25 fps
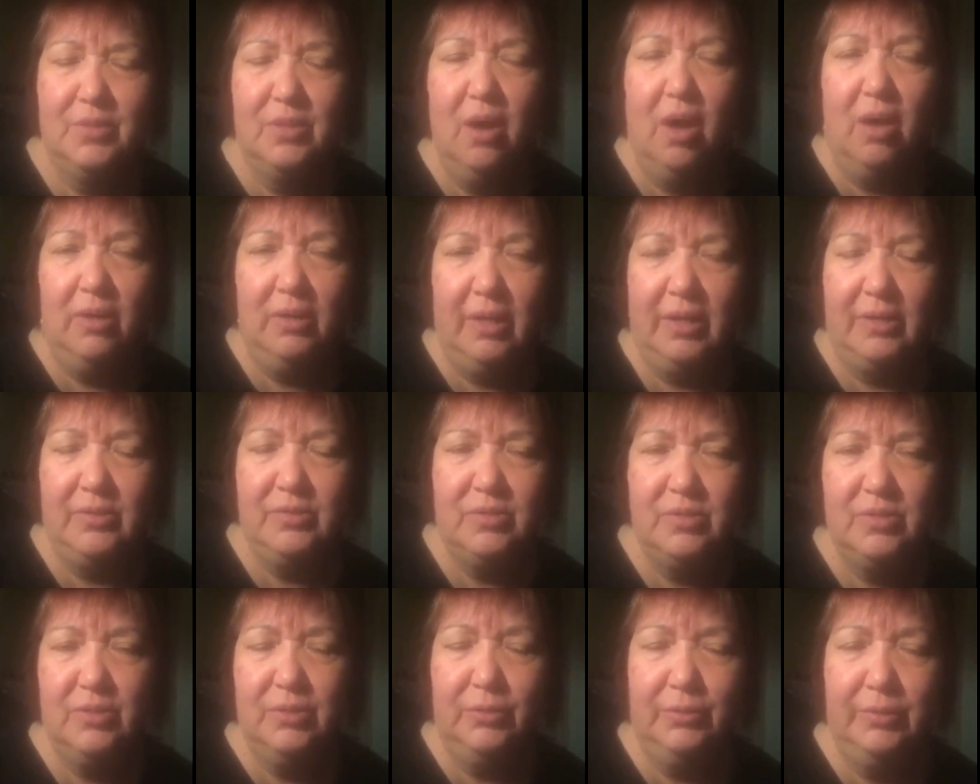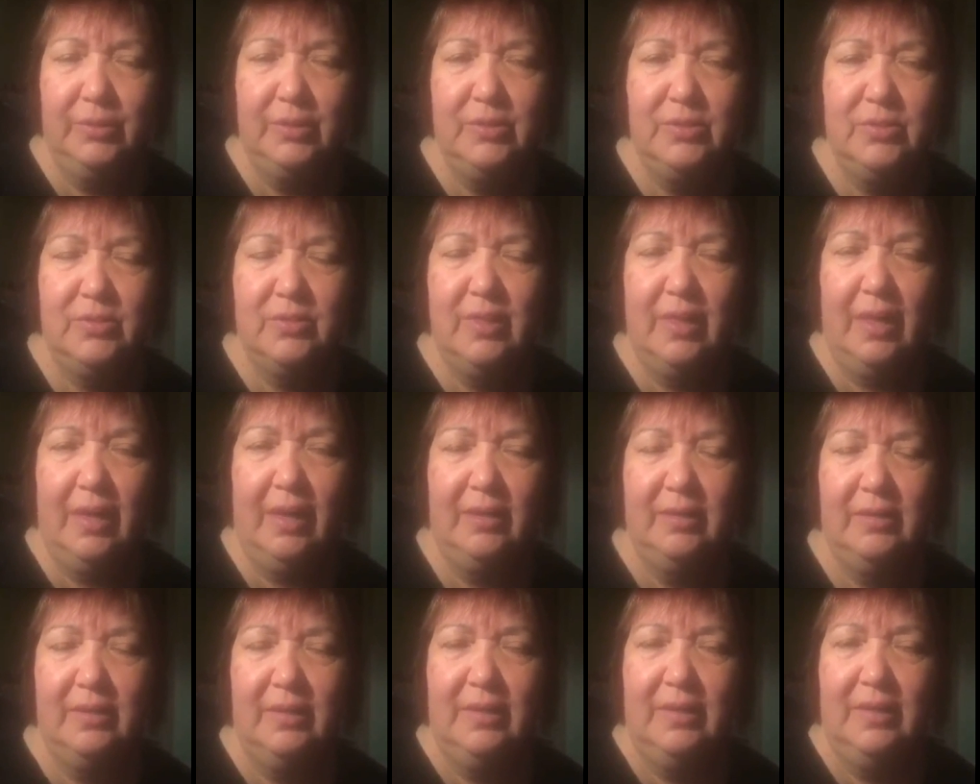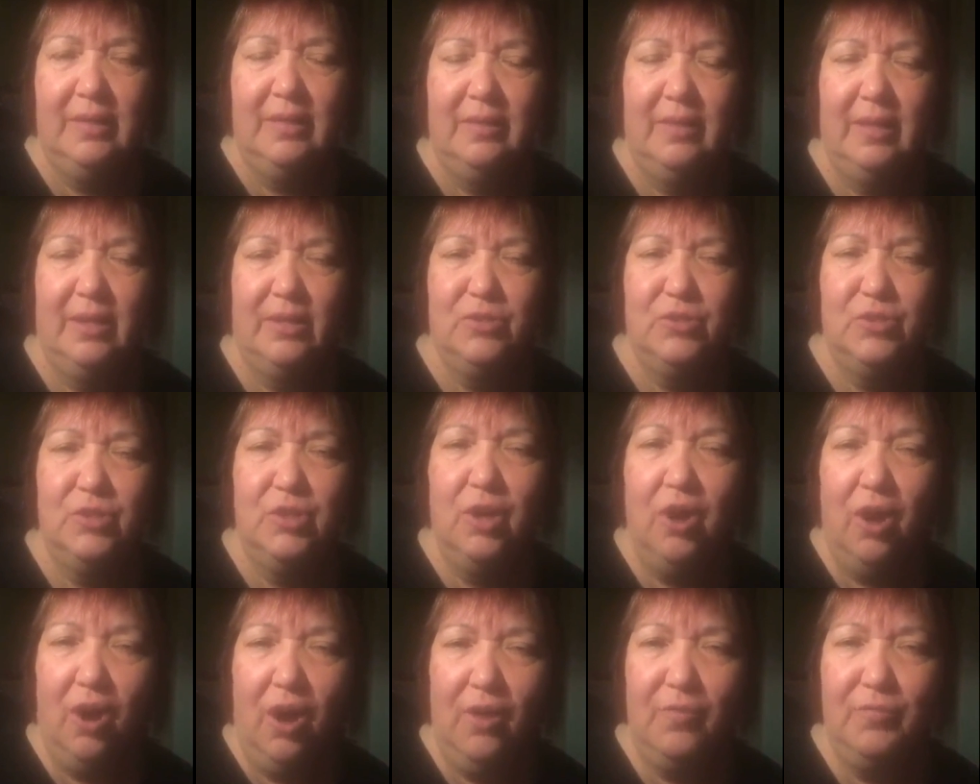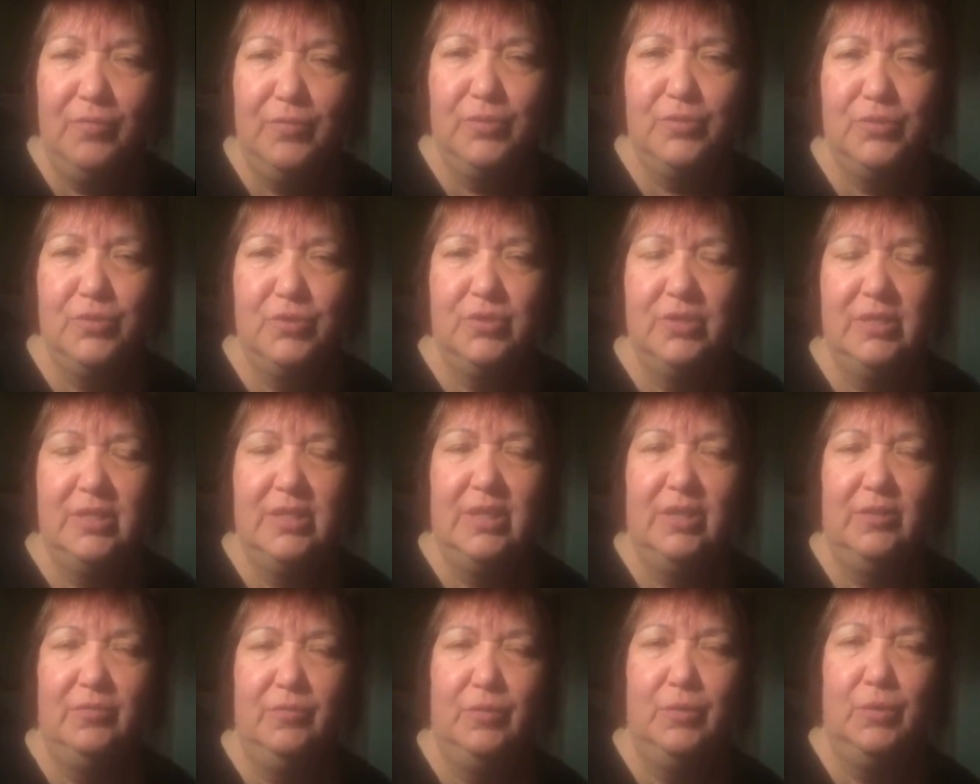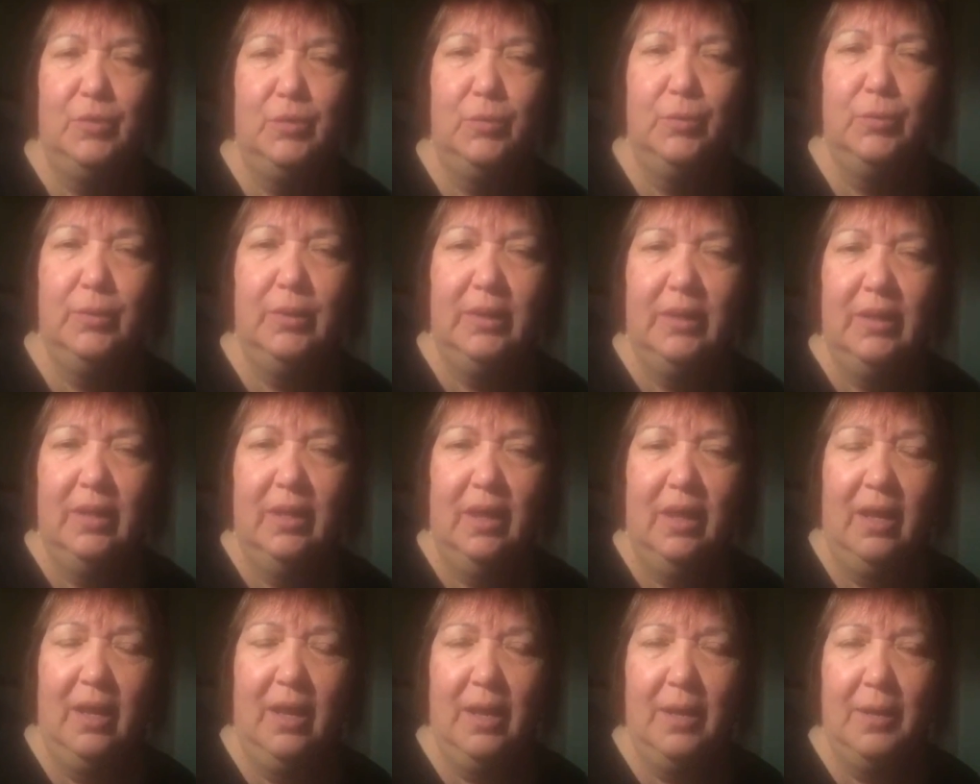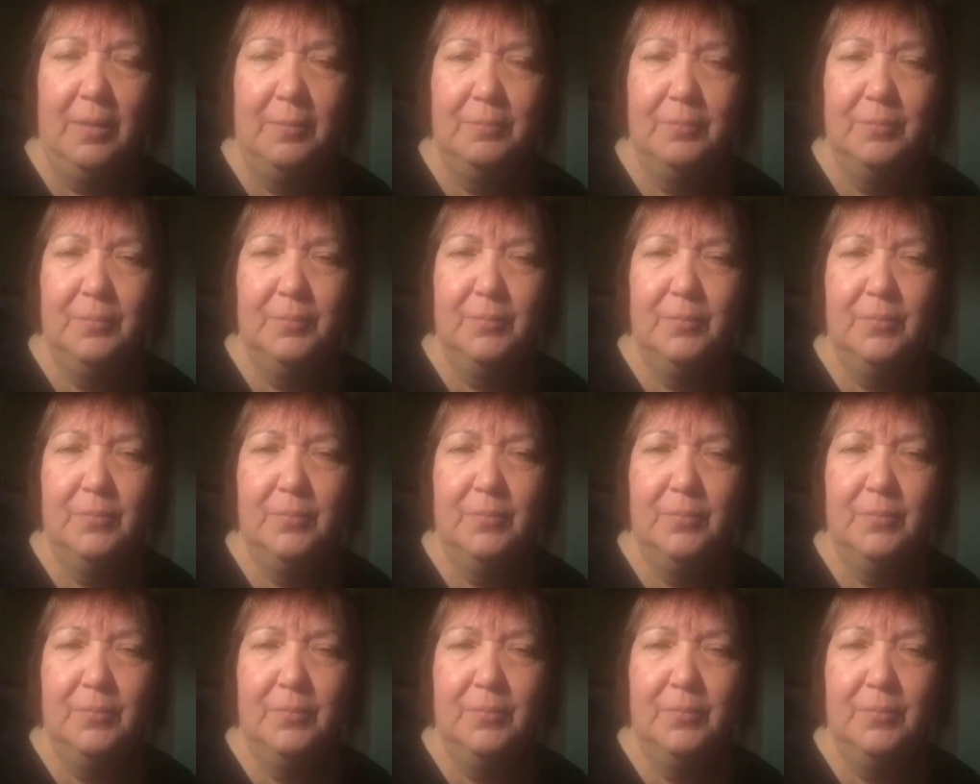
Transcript: online series that that she offers to give you um,